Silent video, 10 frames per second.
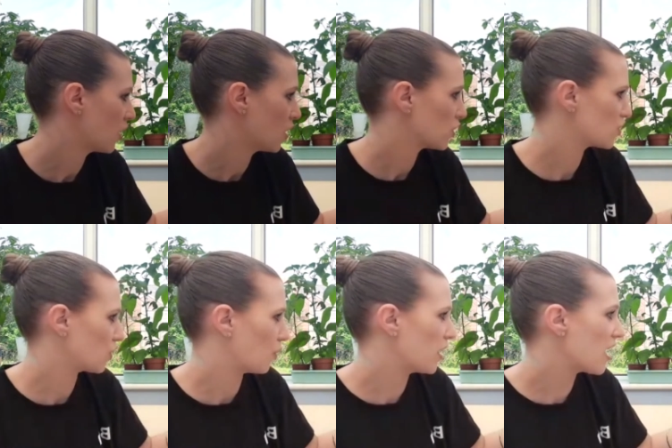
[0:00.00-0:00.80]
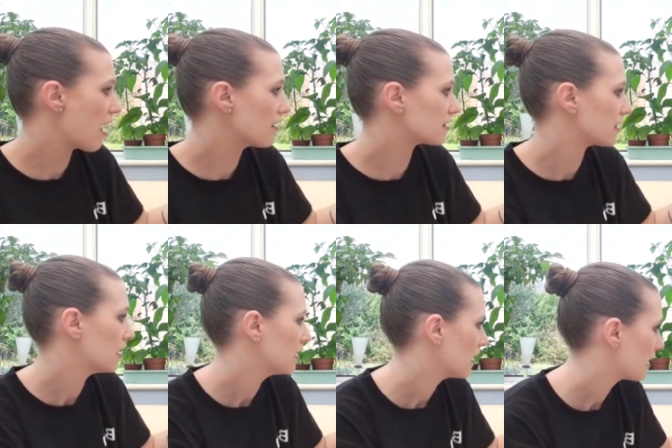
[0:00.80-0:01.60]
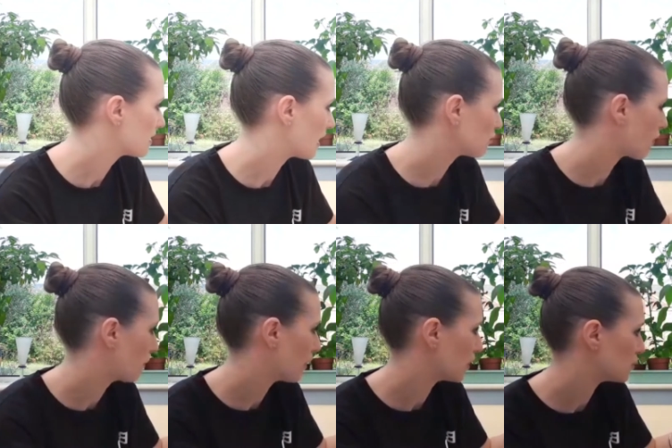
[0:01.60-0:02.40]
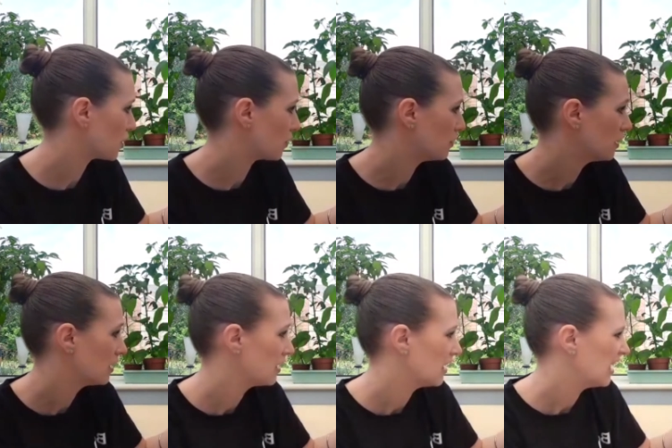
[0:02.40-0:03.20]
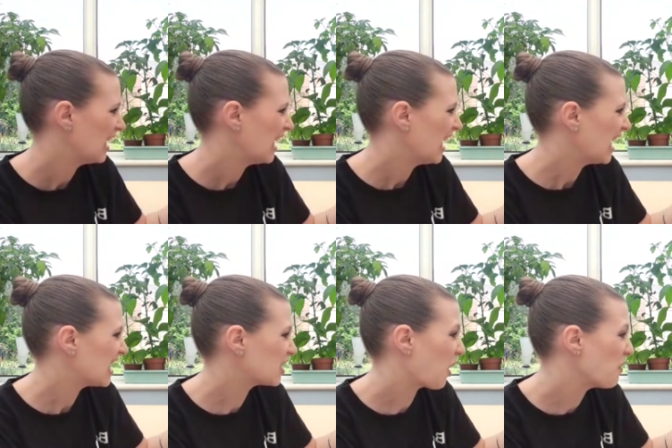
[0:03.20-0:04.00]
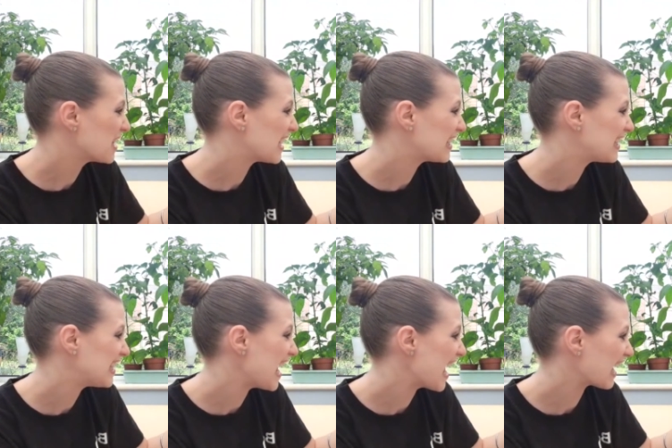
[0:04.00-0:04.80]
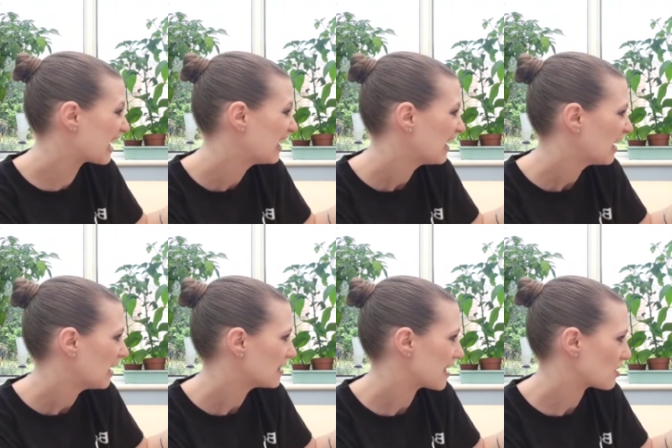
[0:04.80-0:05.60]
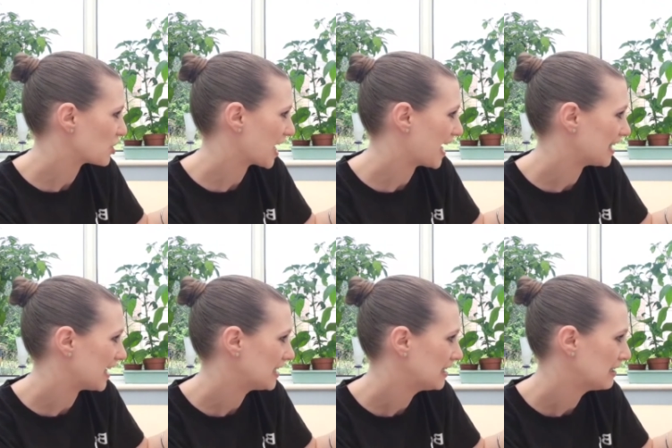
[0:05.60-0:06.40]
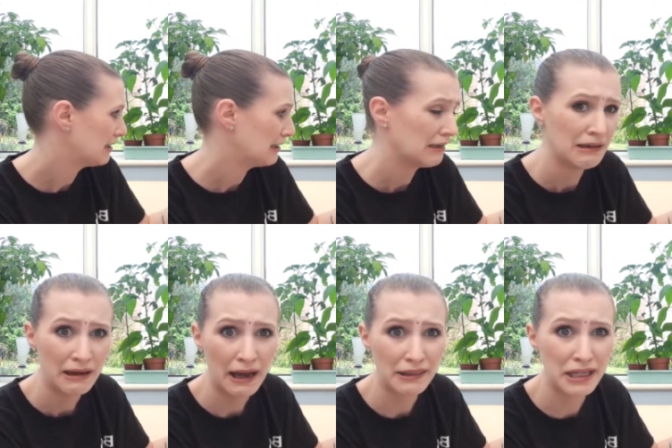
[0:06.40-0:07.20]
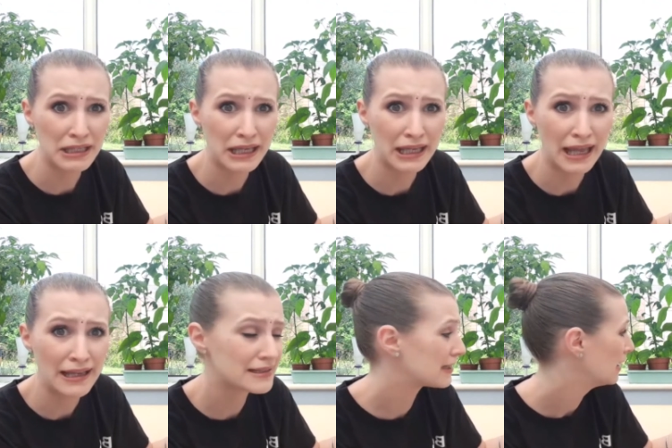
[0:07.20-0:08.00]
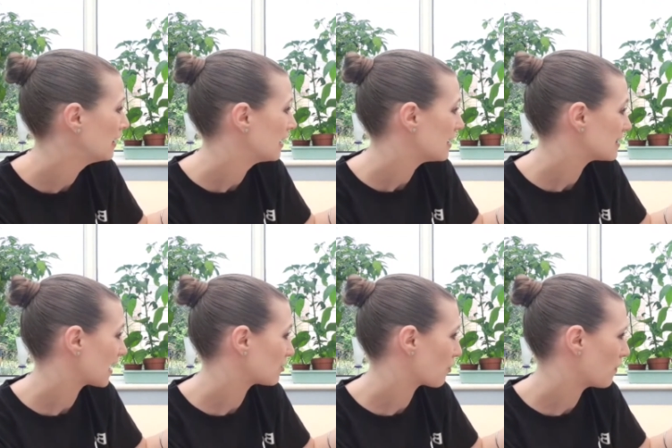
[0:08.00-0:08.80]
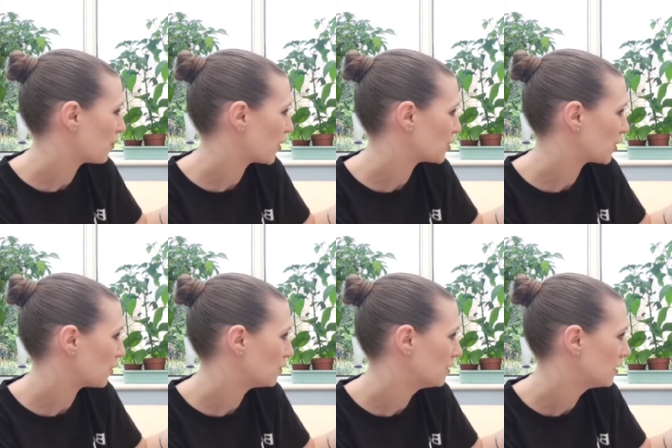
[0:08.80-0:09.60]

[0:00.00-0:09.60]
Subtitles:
"So he is," said Grandpa Joe. "He's going to stick," said Charlie. "I think he is," said Grandpa Joe.